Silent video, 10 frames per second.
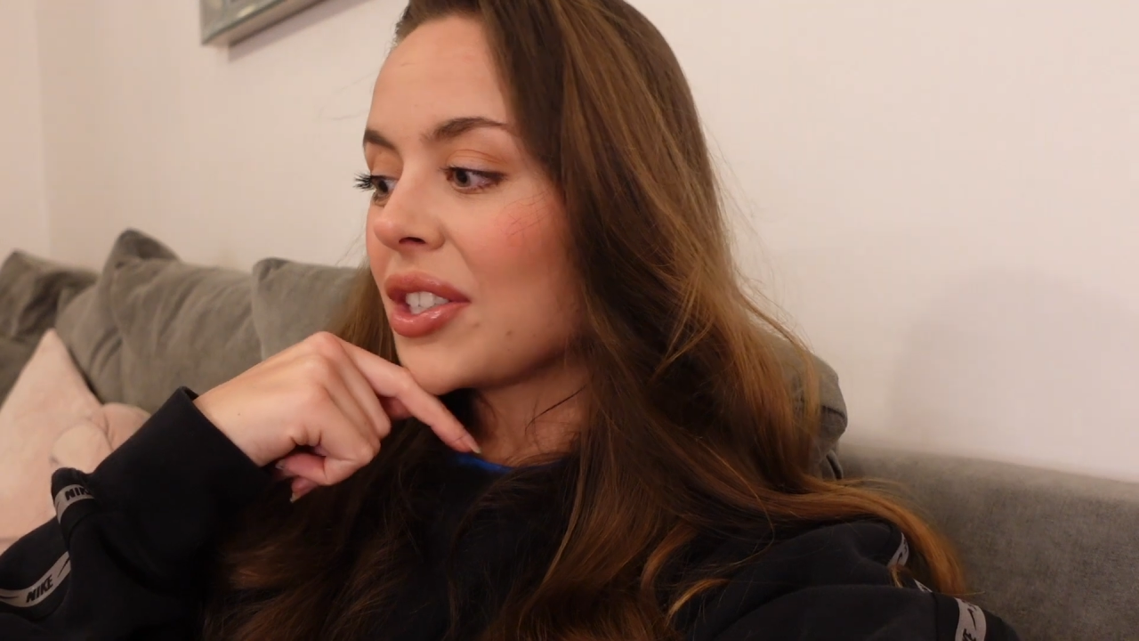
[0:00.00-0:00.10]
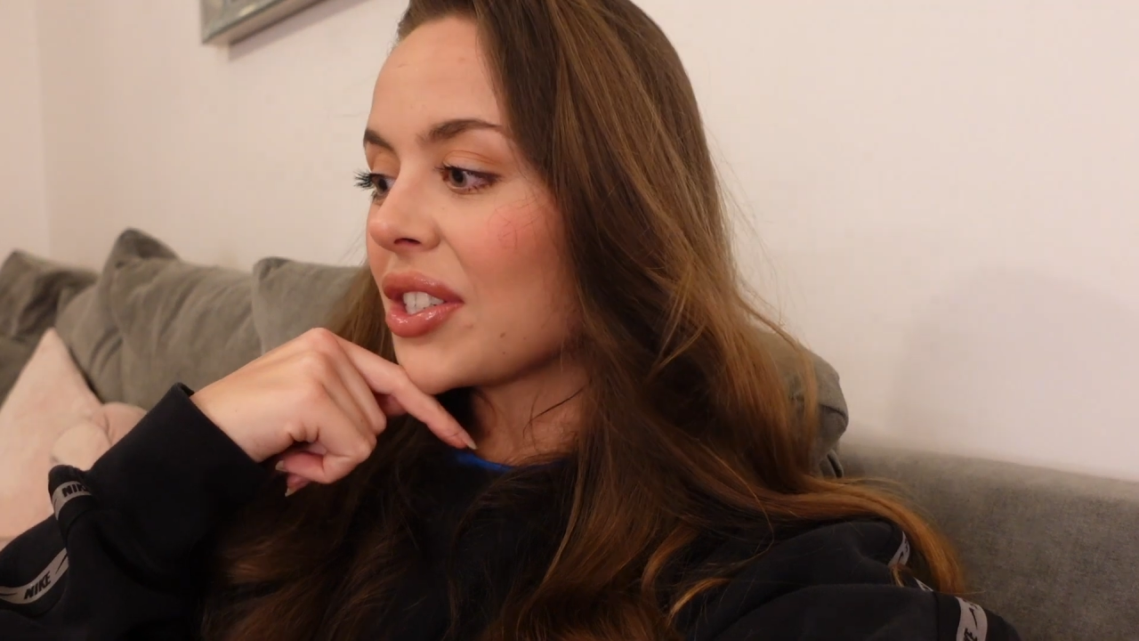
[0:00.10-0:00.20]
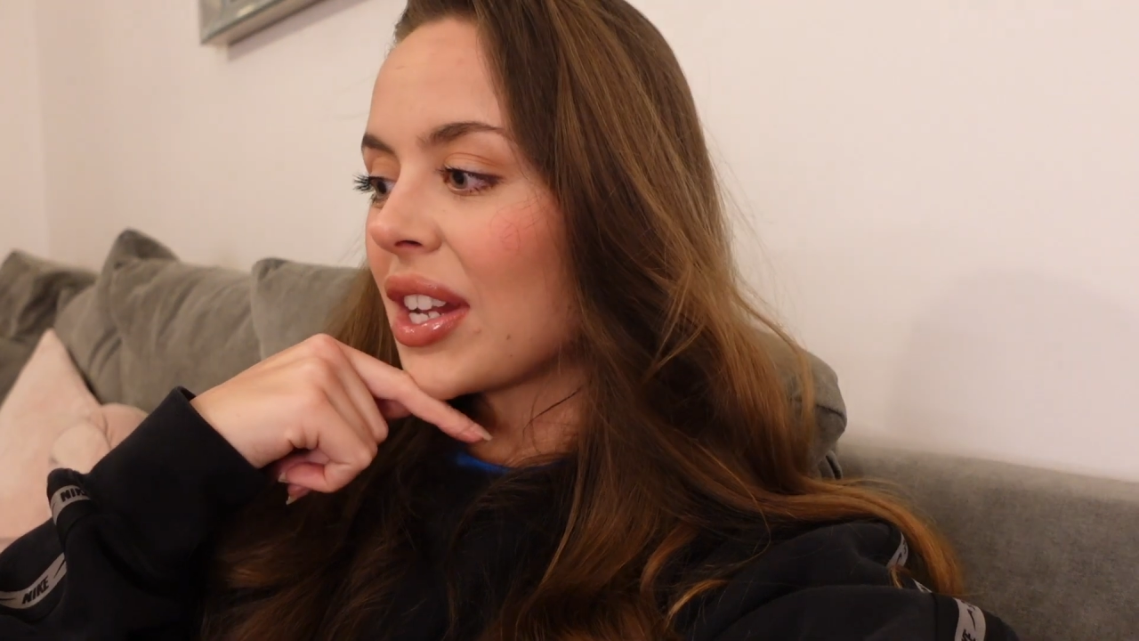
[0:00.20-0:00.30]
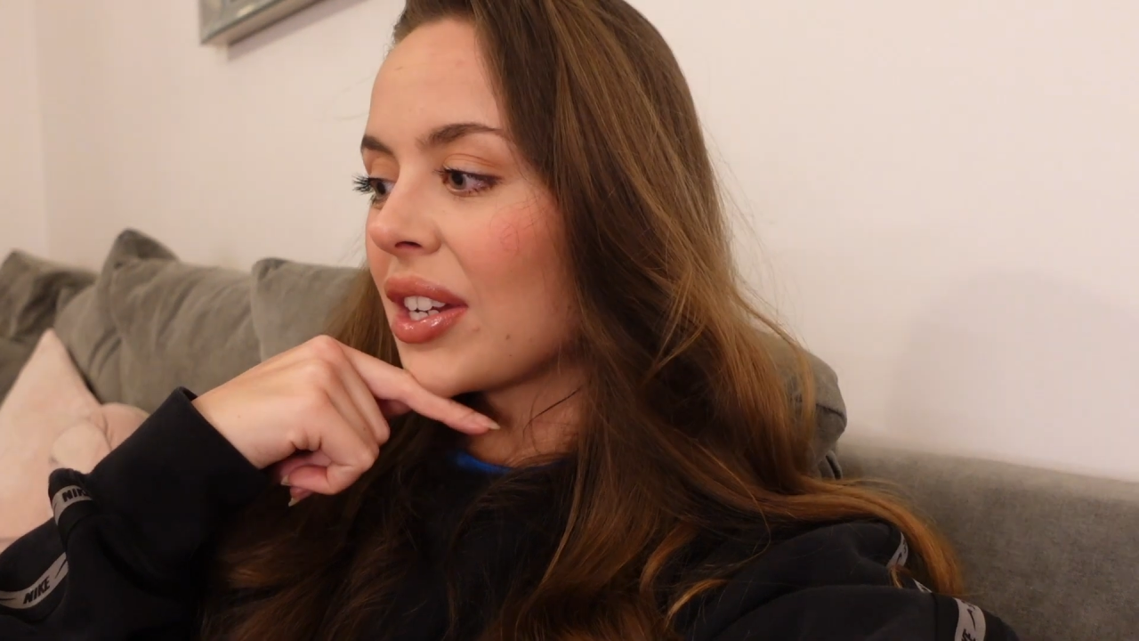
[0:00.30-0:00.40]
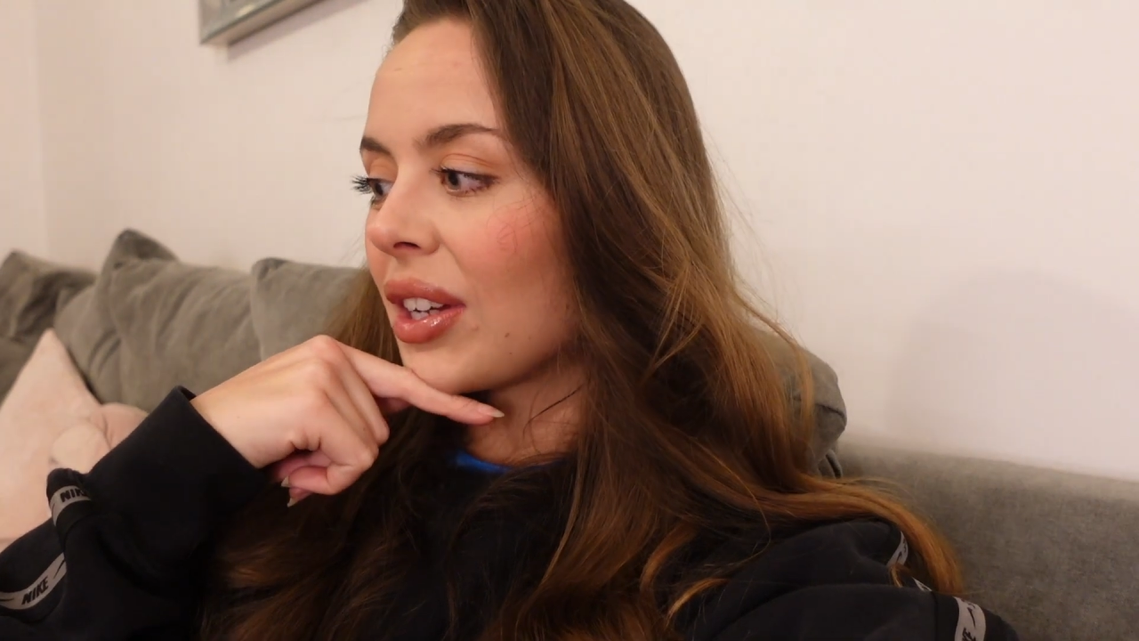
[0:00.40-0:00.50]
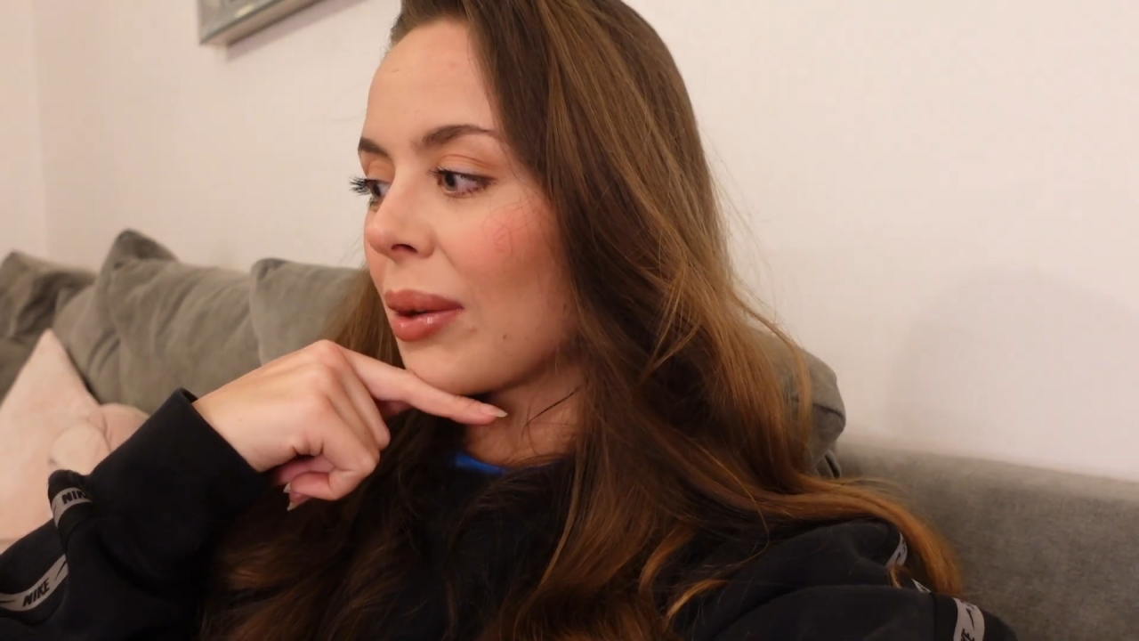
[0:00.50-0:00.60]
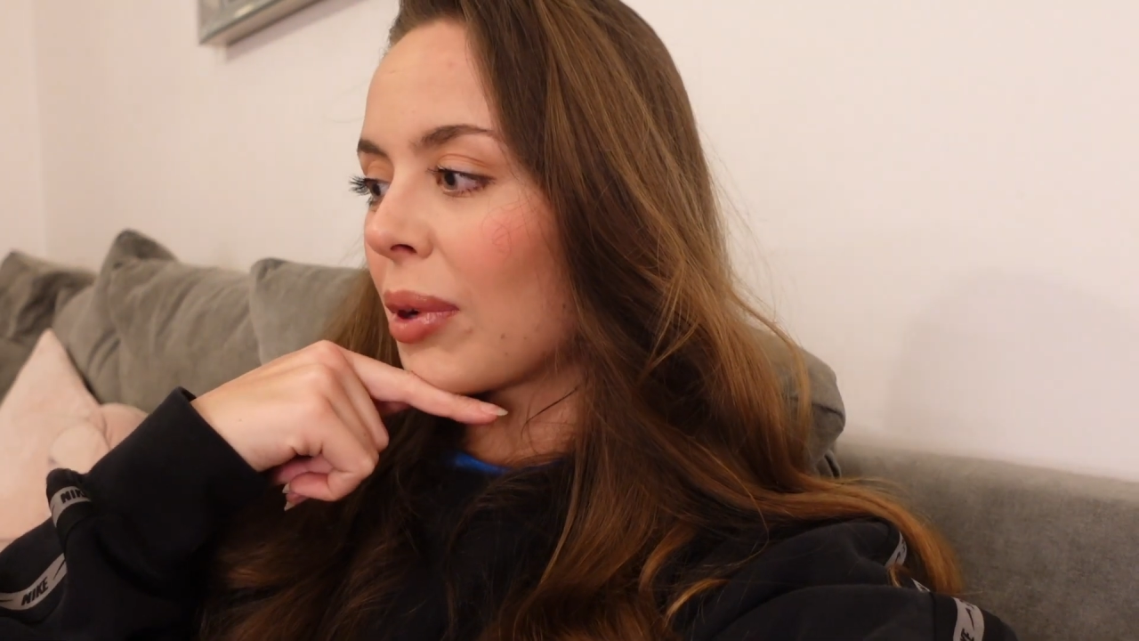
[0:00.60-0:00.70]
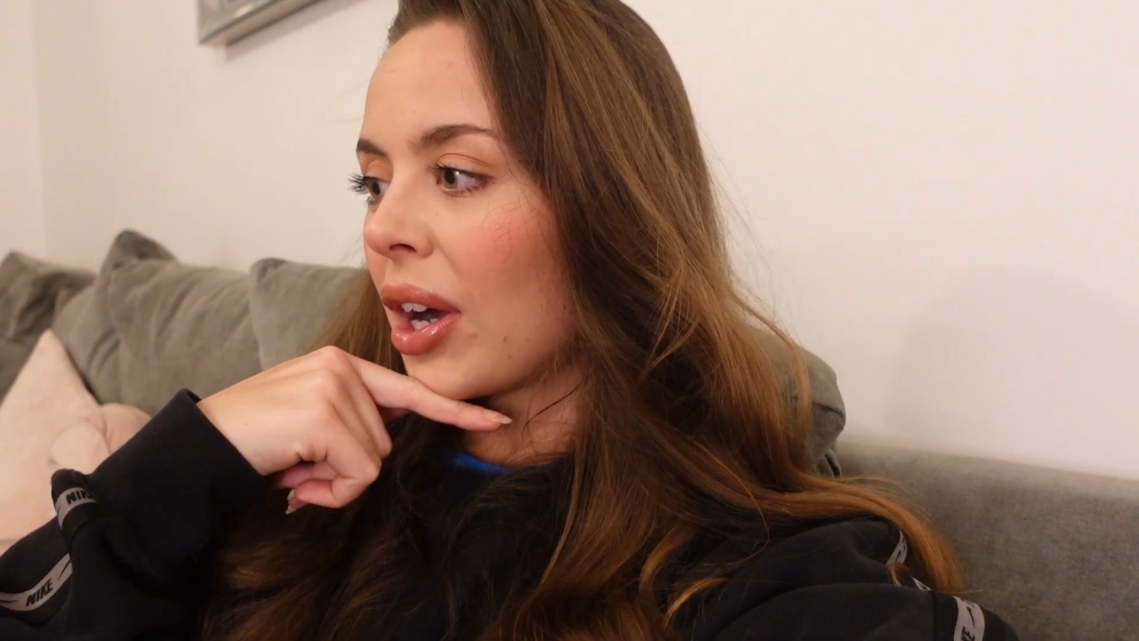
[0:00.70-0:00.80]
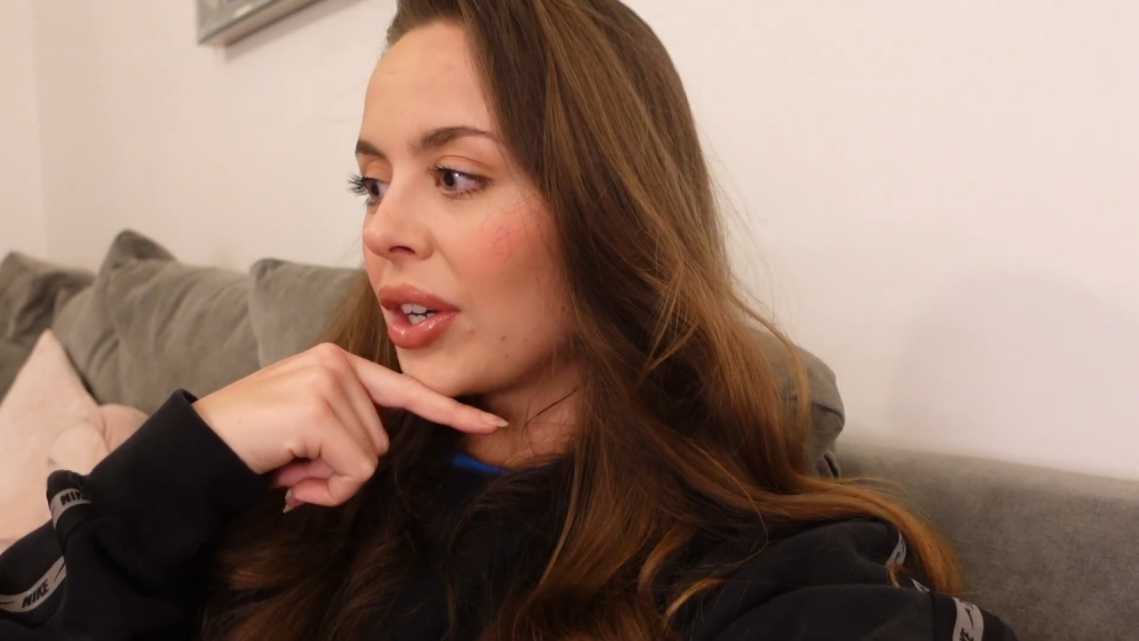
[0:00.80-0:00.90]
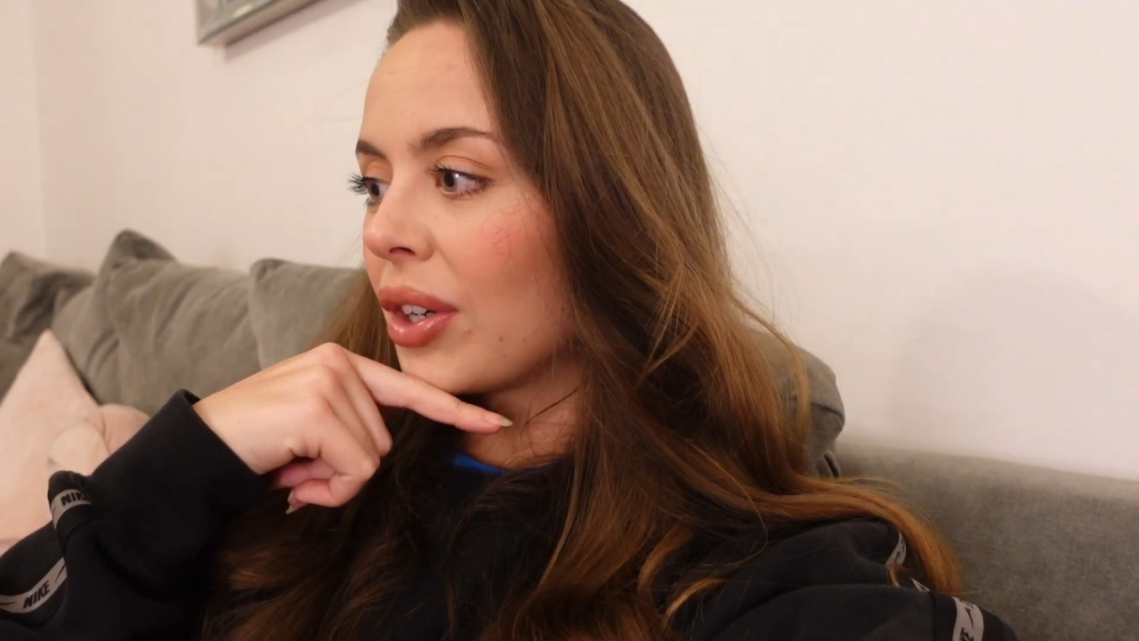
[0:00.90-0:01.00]
just ended up
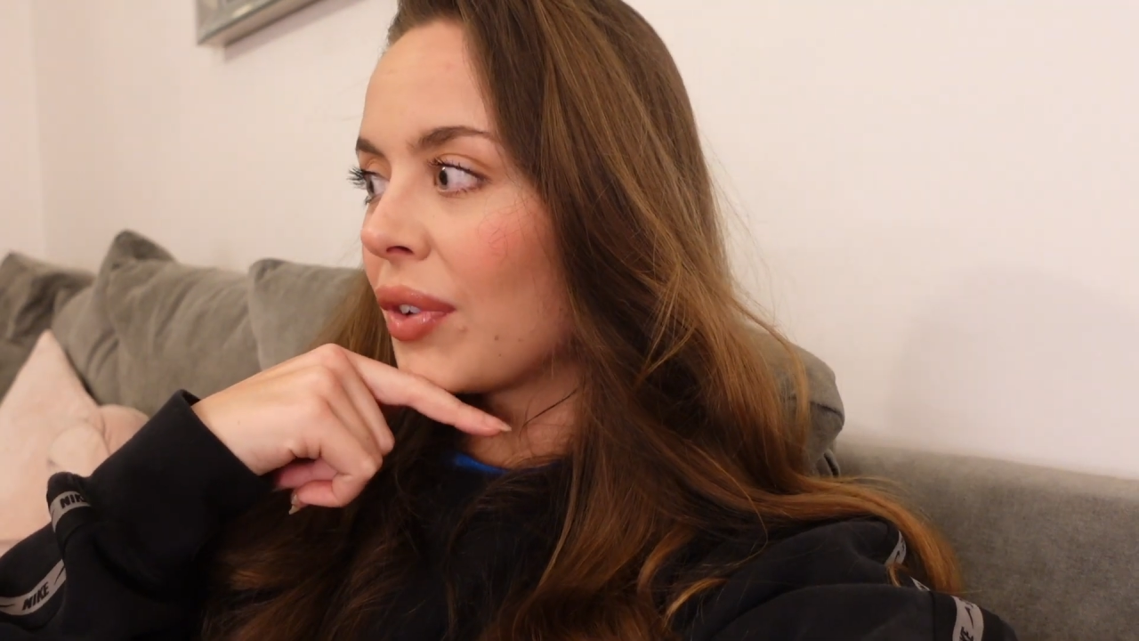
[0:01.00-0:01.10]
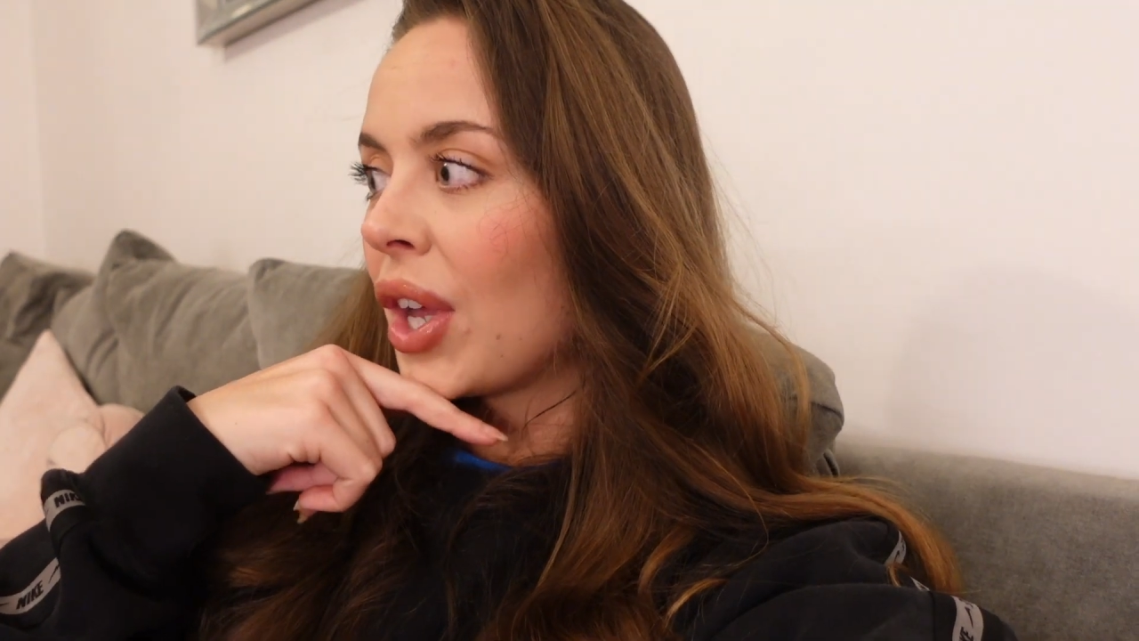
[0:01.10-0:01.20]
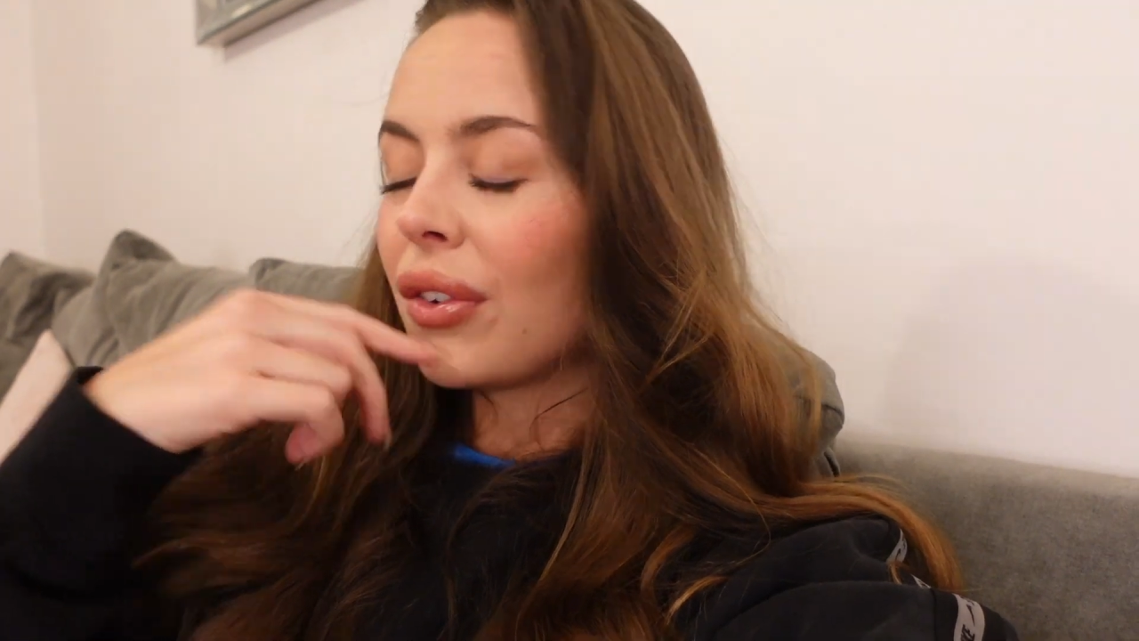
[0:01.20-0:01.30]
kind of